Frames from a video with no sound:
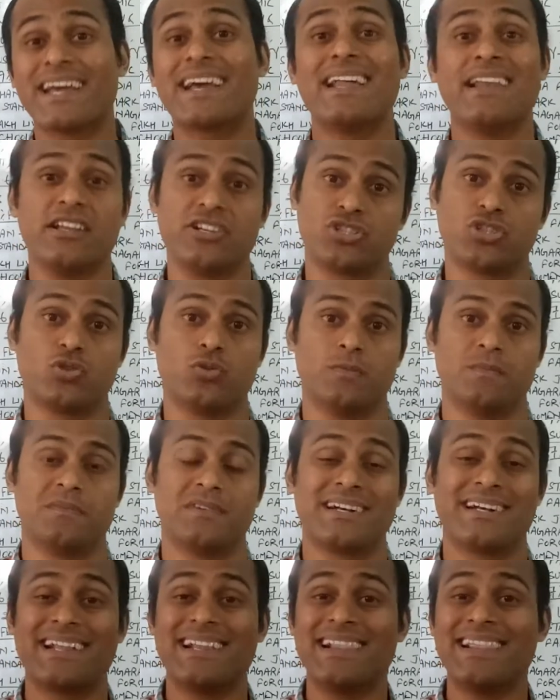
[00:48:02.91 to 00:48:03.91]
issue,
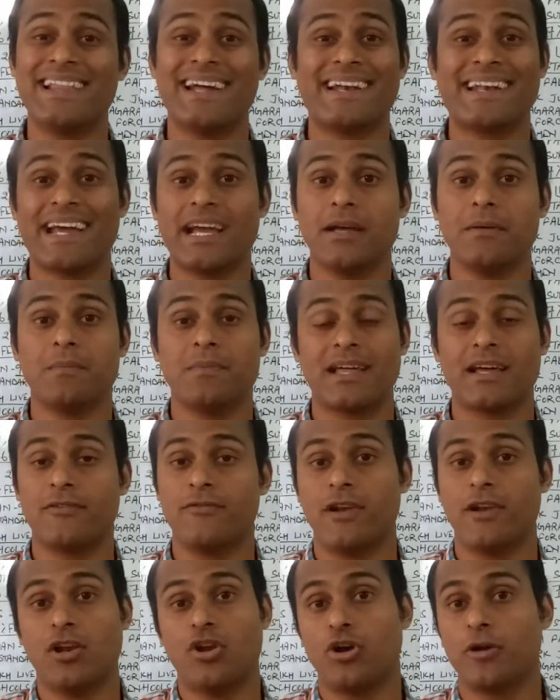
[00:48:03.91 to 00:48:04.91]
till the time there will
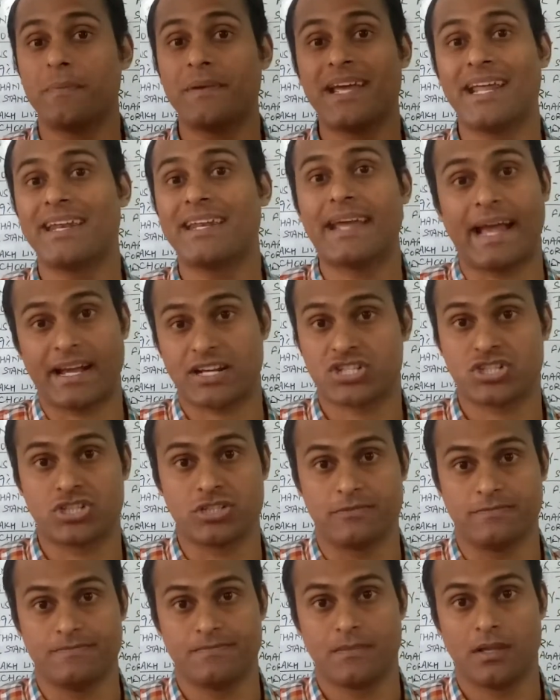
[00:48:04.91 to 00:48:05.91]
not be any action.
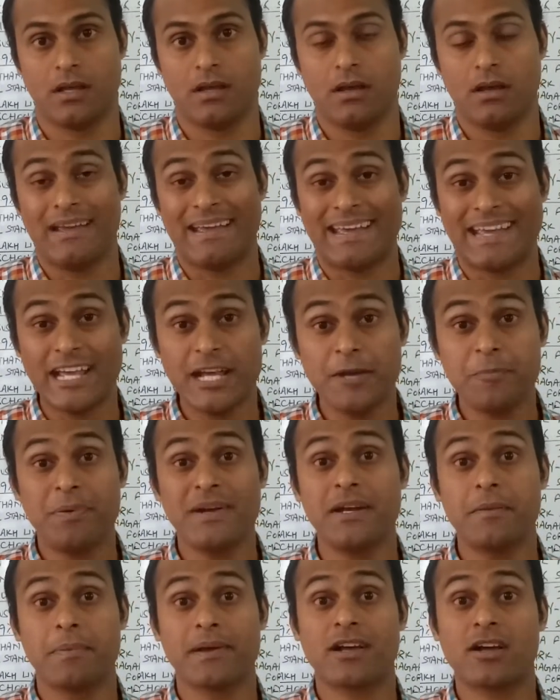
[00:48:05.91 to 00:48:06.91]
If it
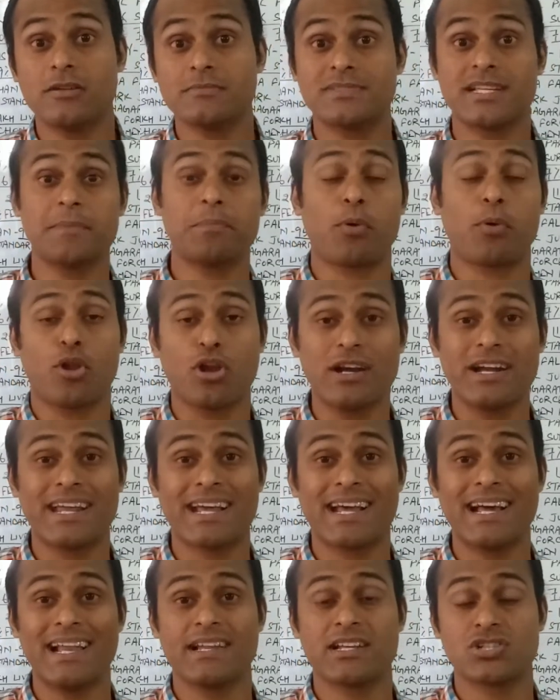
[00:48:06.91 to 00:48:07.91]
becomes a political
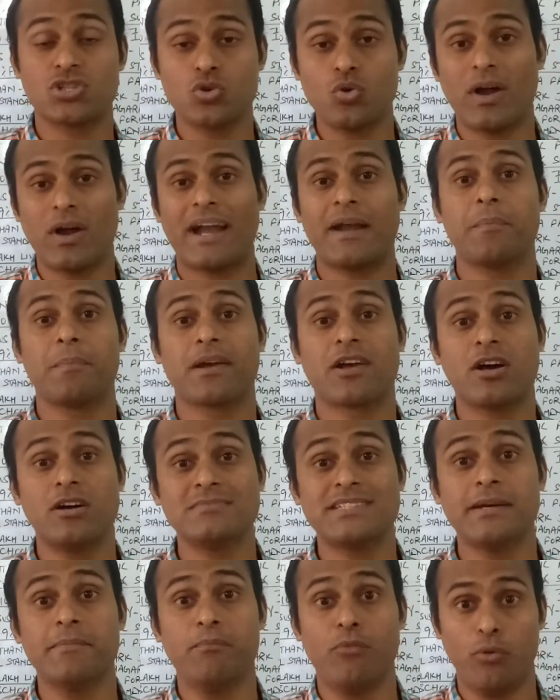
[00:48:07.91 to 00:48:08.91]
issue and becomes
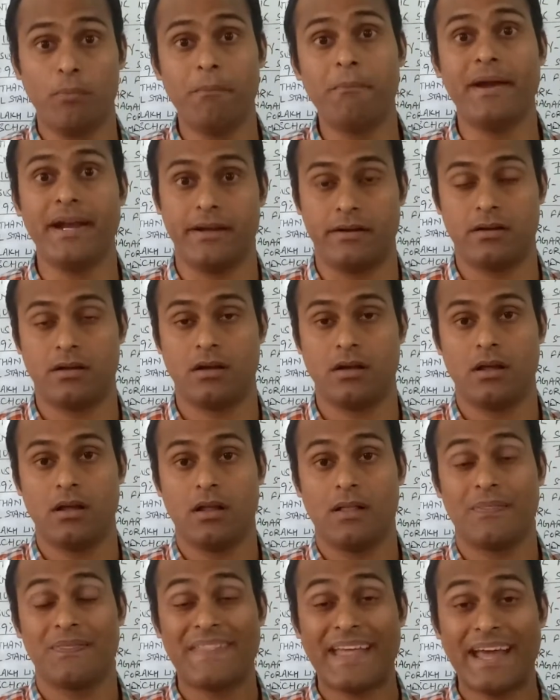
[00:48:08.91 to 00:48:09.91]
a movement,
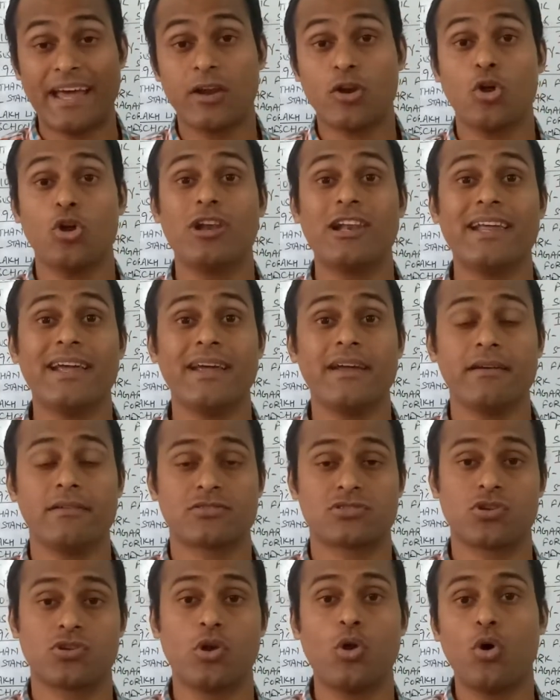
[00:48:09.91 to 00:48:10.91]
then only
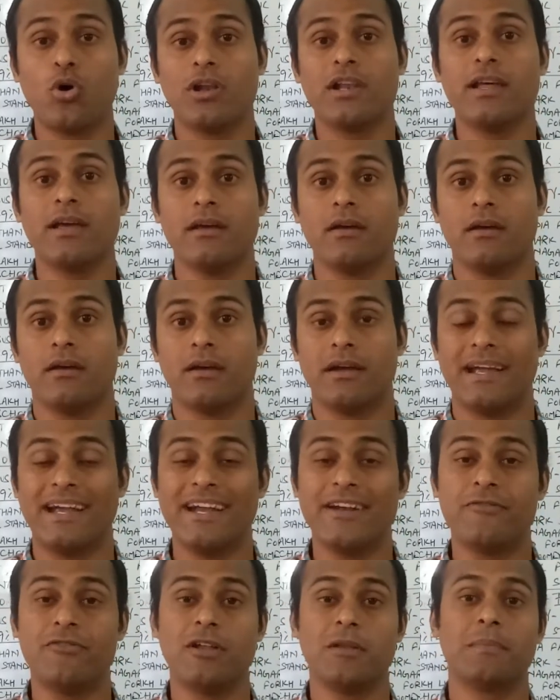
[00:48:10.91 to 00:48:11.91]
slowly it
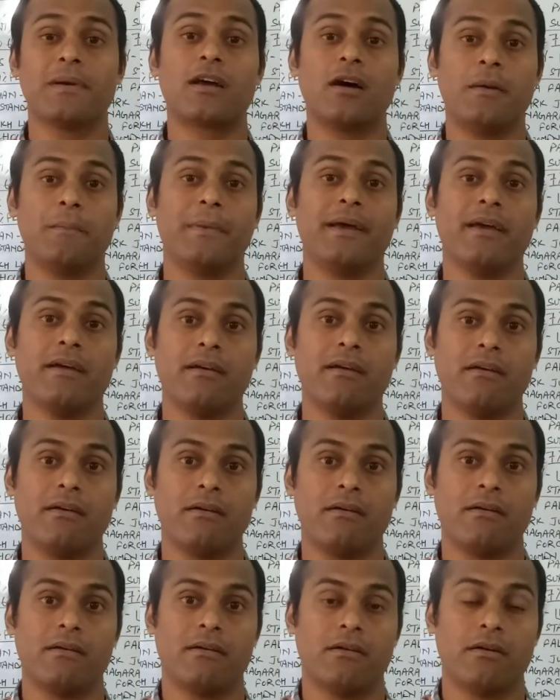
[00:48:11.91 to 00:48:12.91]
will become a
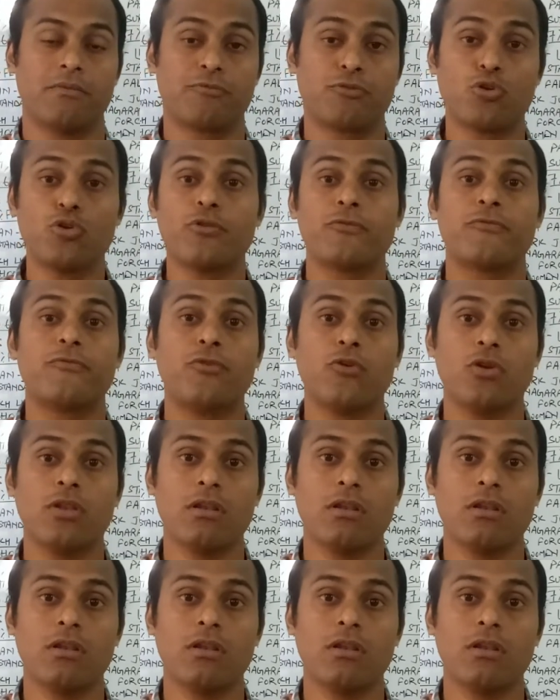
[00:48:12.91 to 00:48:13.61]
fruitful